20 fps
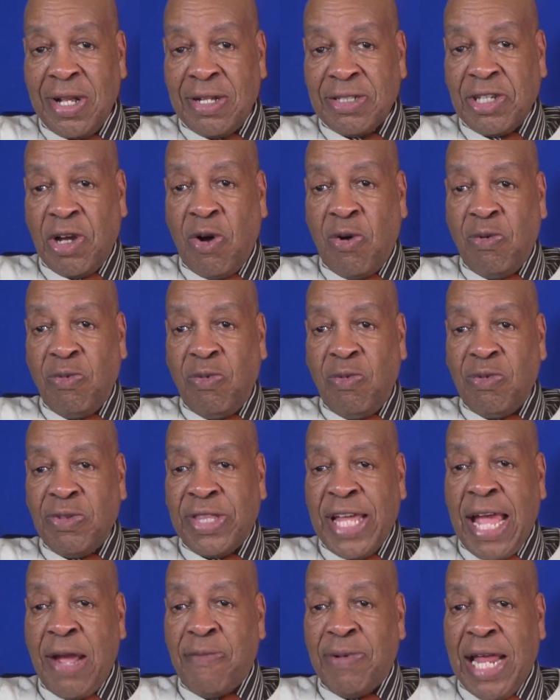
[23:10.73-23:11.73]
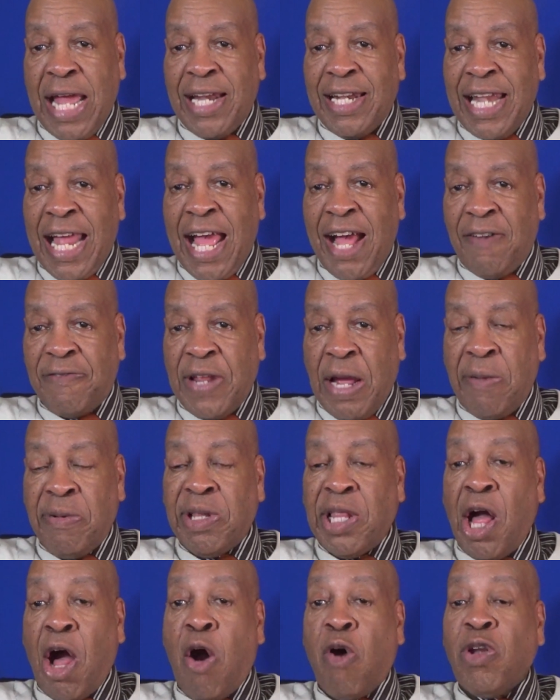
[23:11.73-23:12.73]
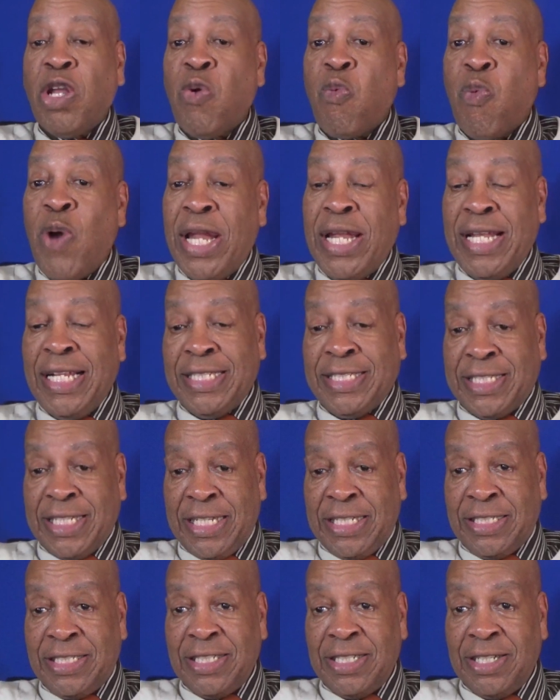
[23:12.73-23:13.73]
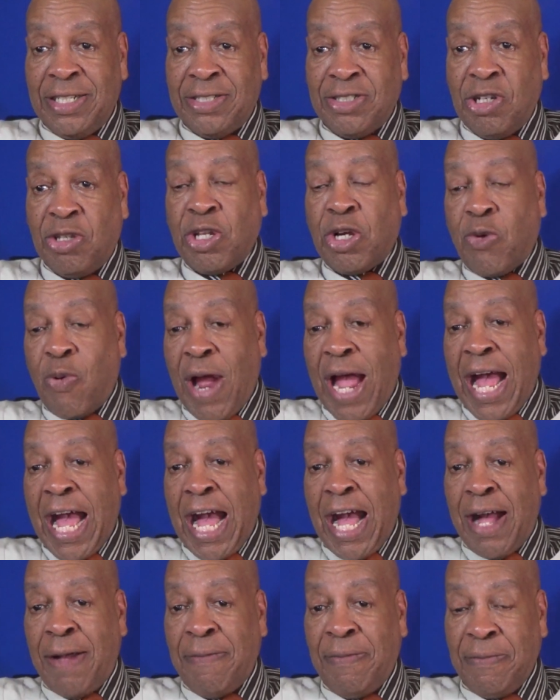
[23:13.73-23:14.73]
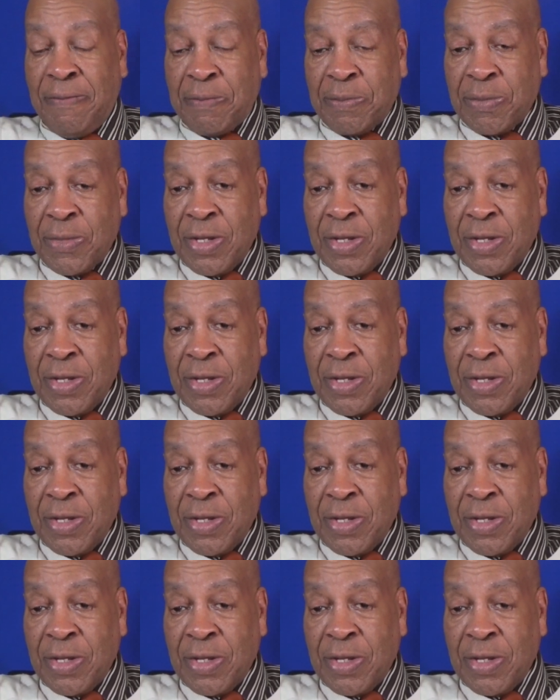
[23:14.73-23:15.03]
So they, when they left, they were the only witnesses to the crime